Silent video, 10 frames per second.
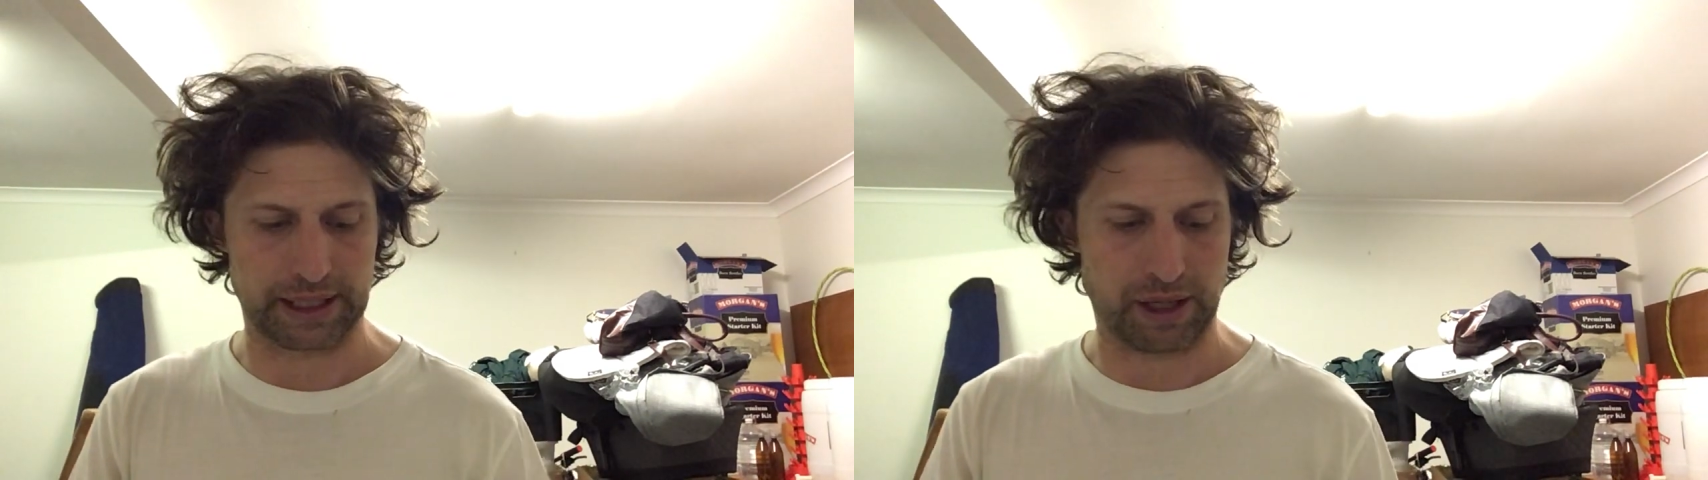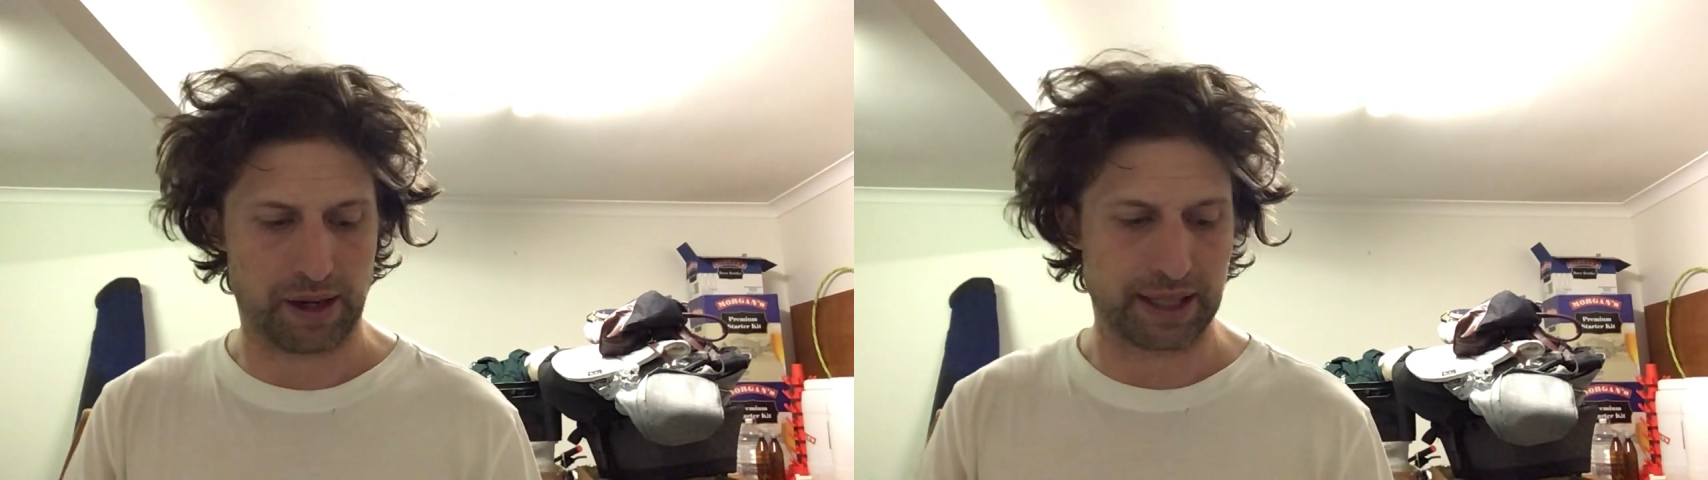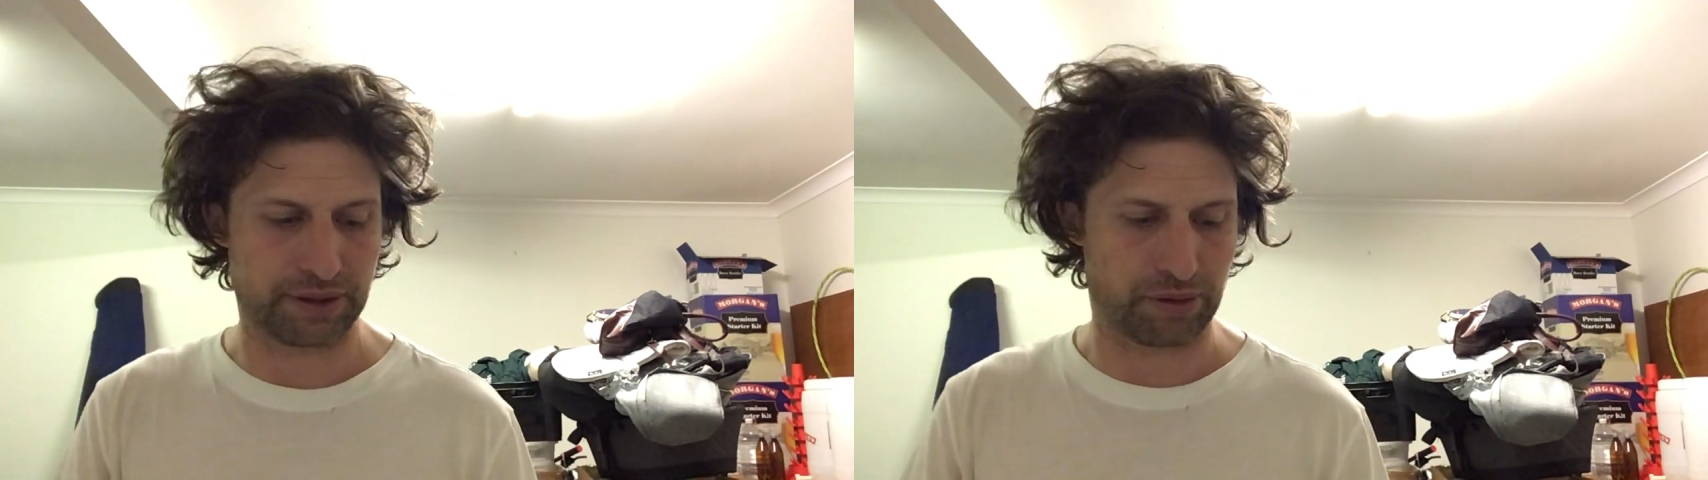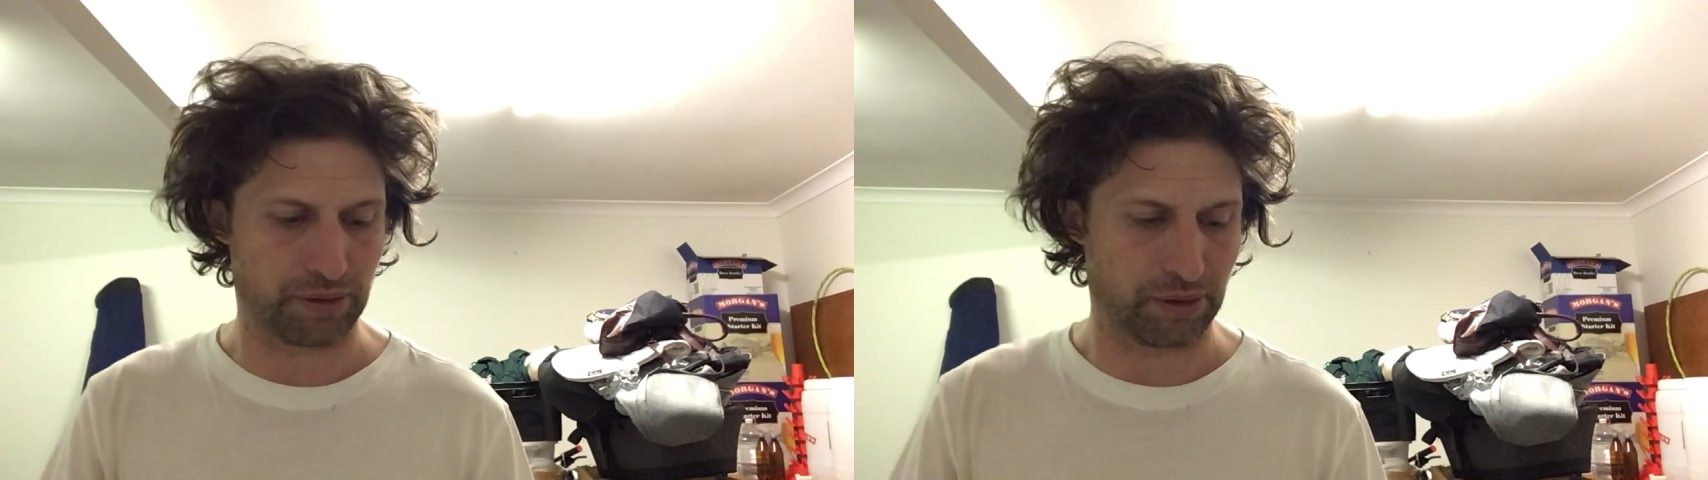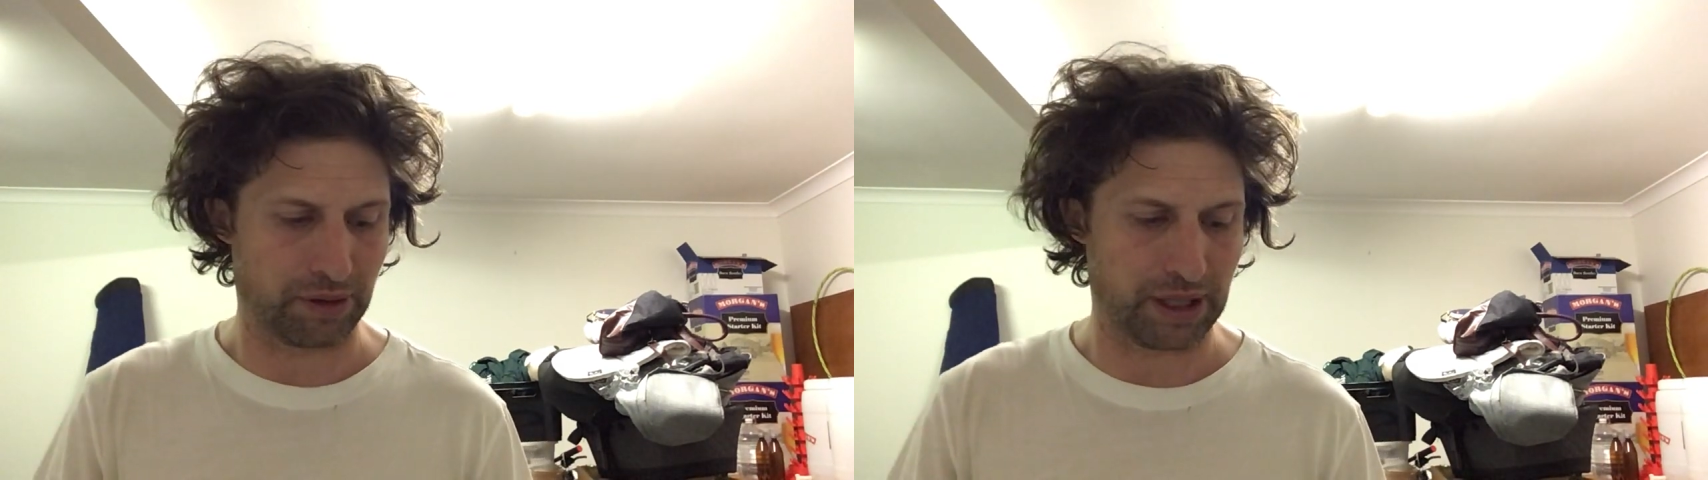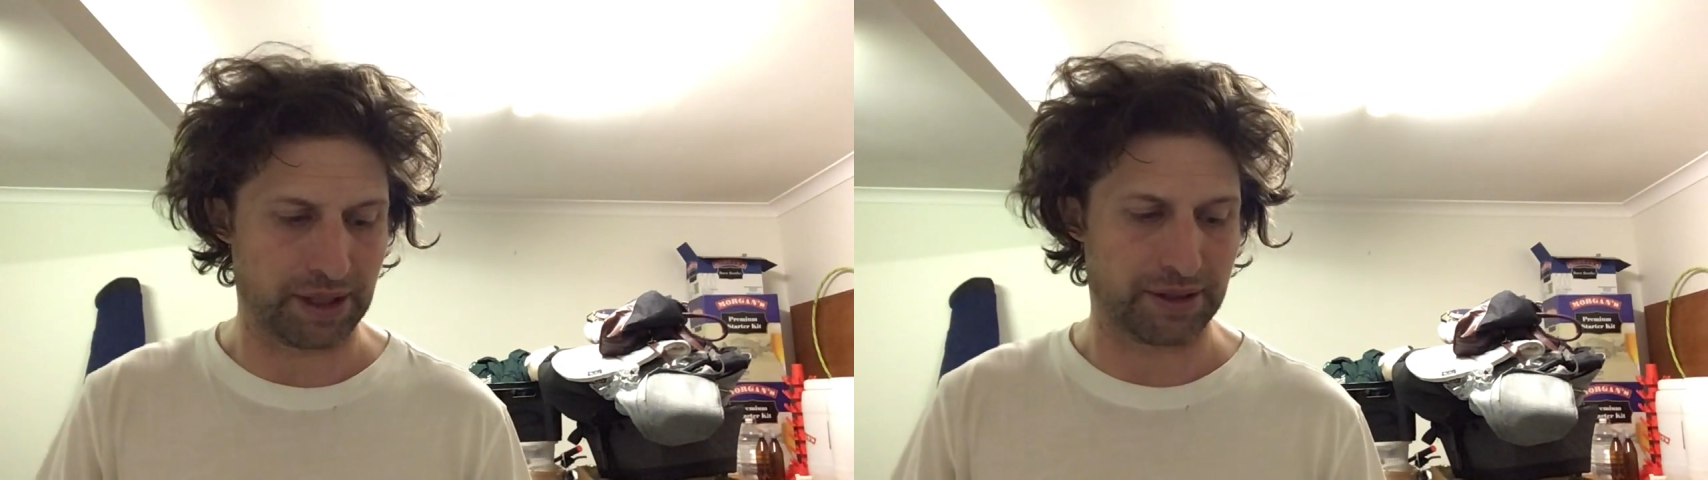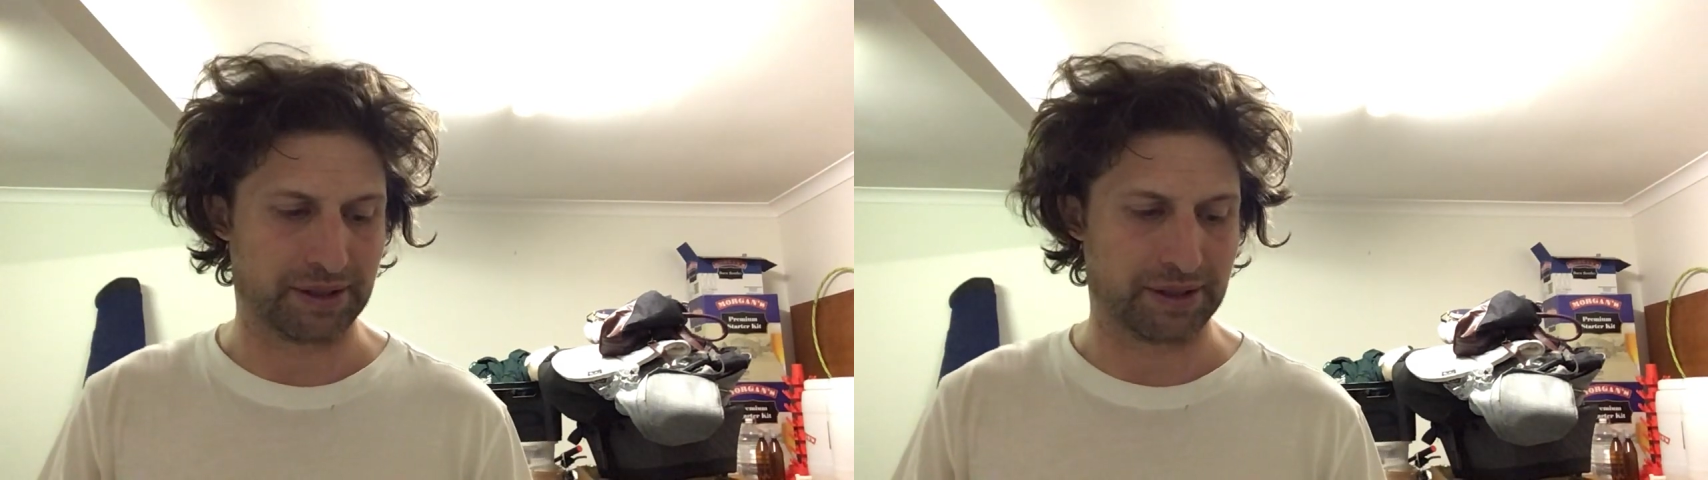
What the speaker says: high score.